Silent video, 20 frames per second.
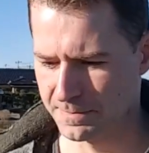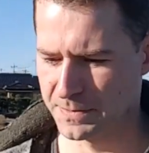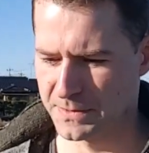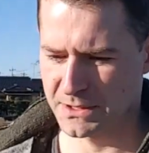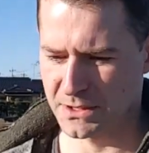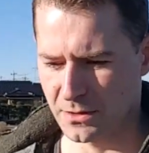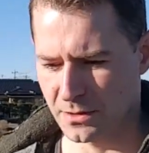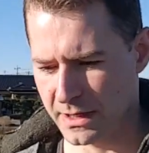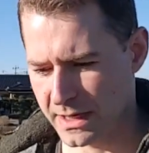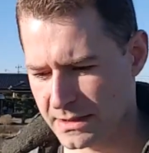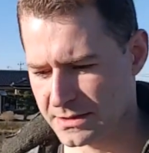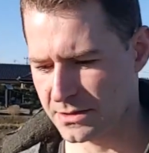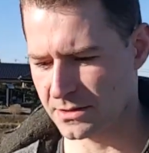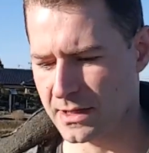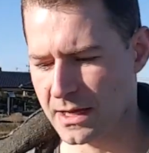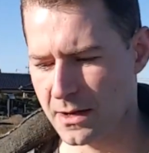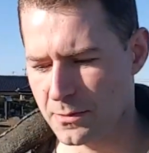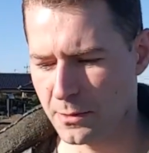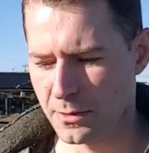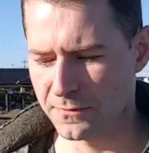So I'll answer
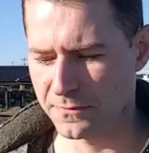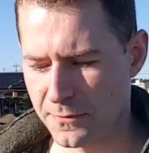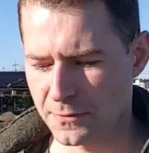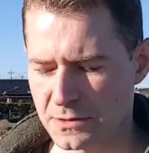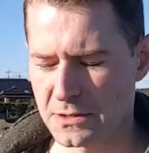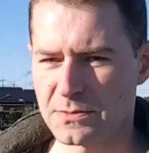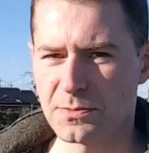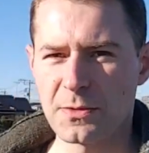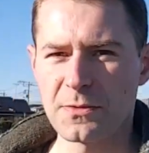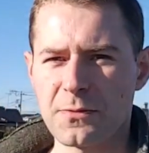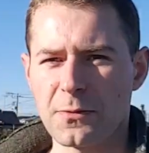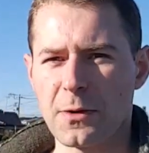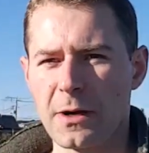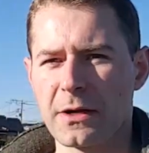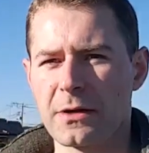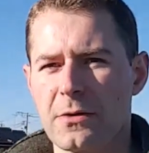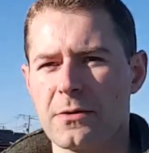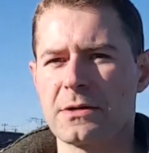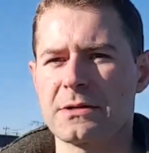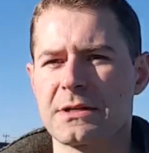that one first before
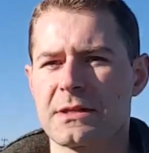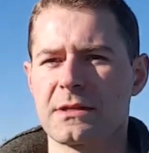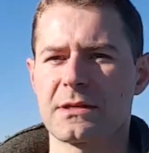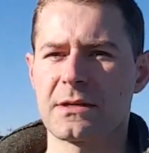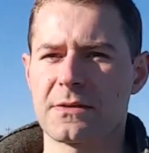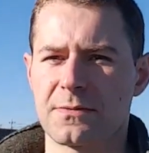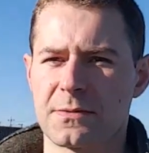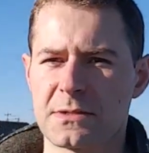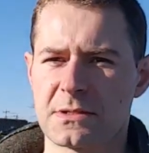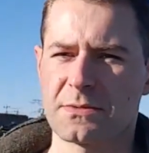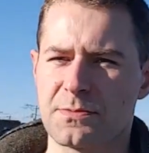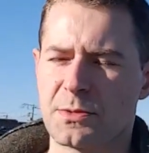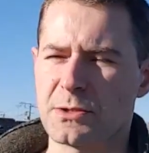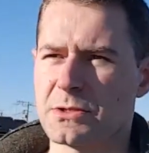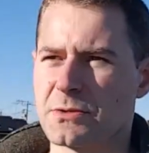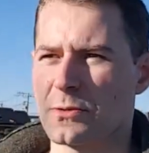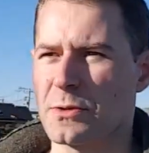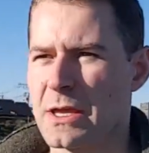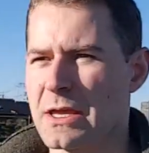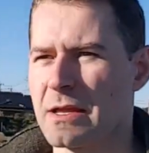I go into the difference
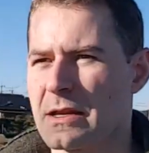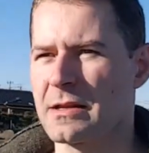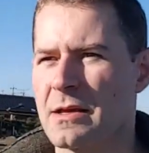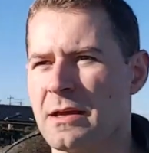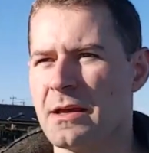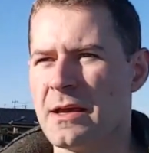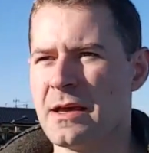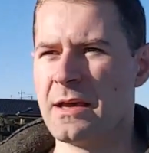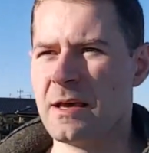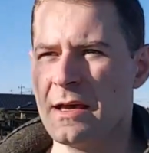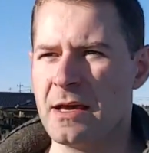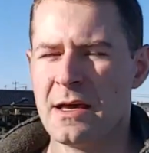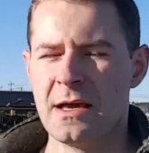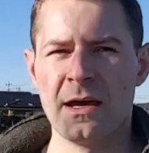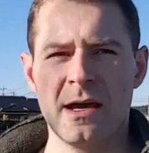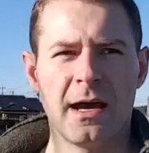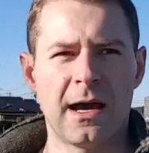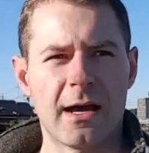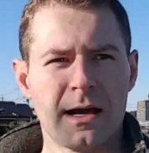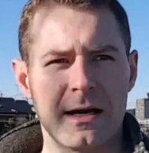between
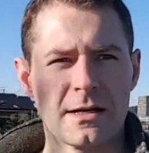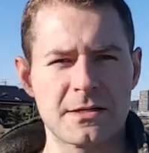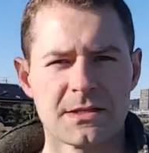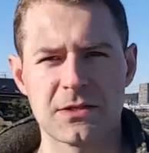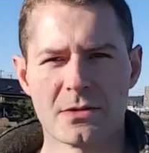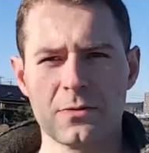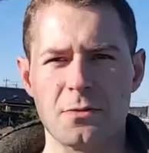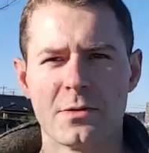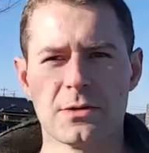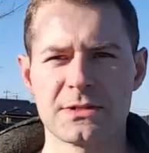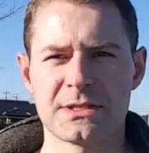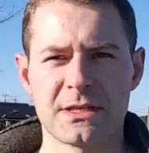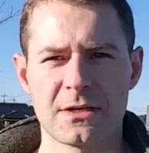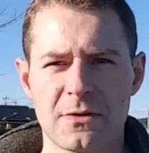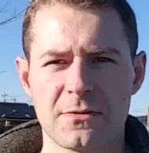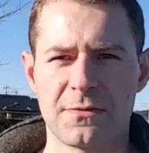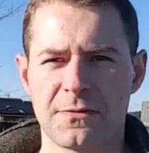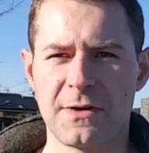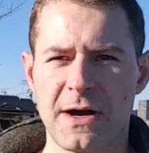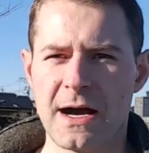schools that
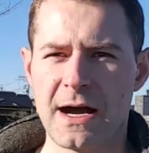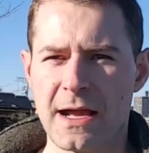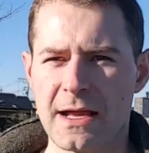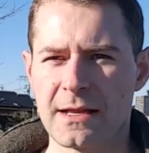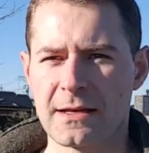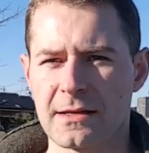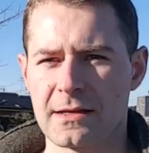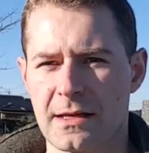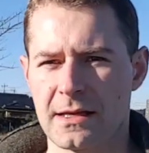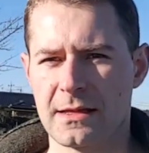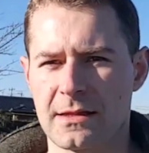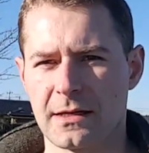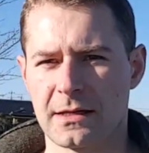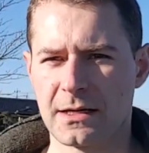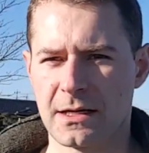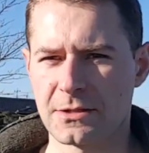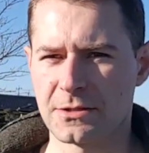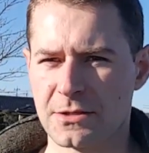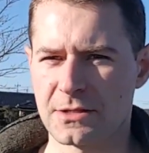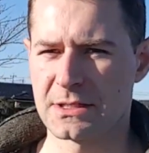you find in the
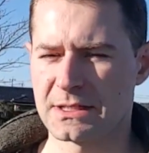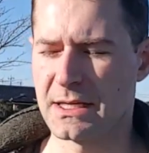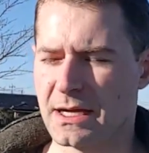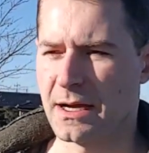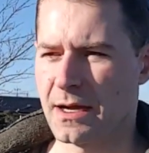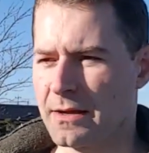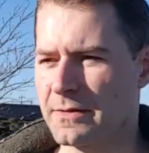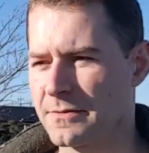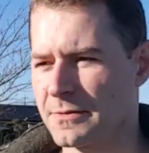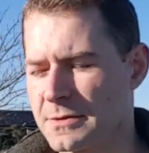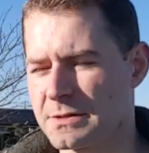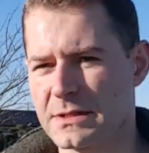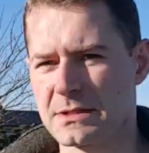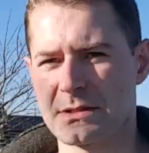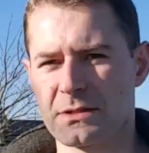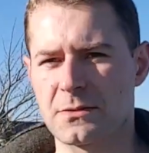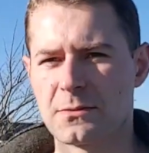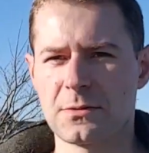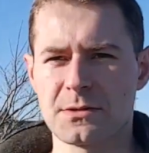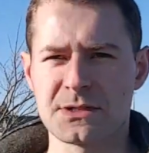countryside
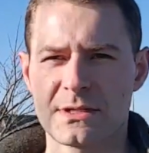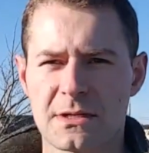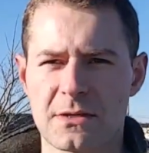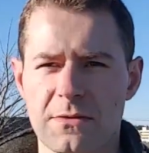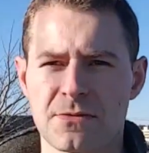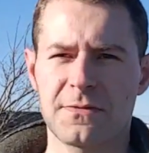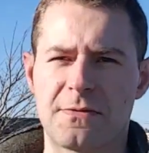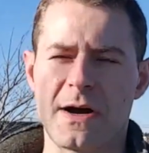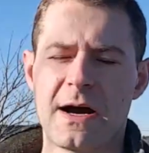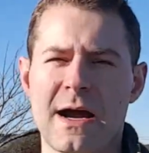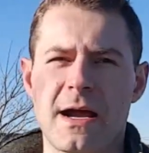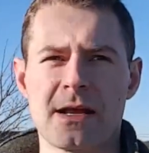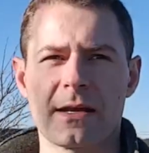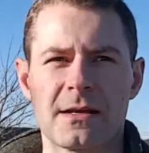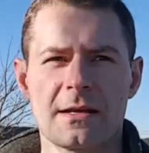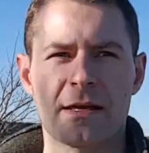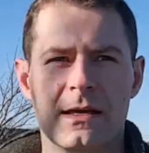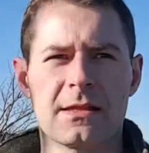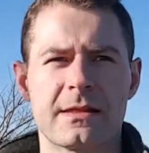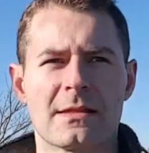versus schools that you
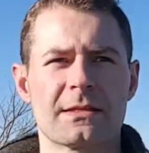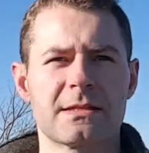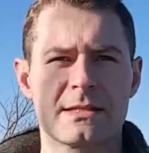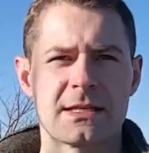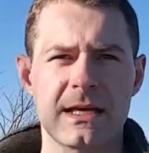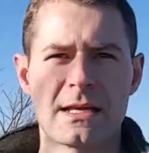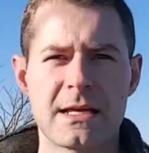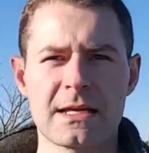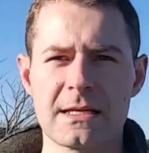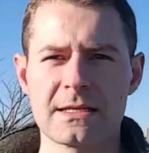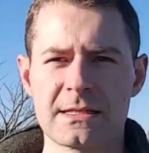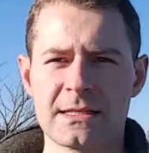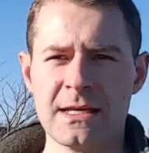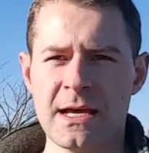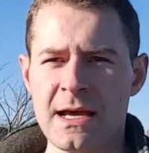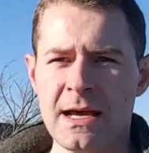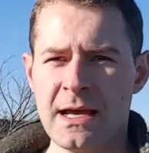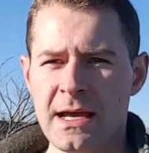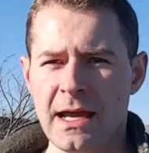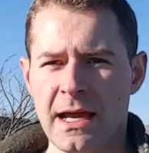find in the cities,
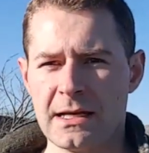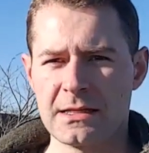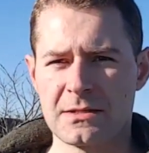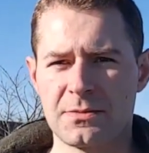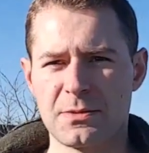and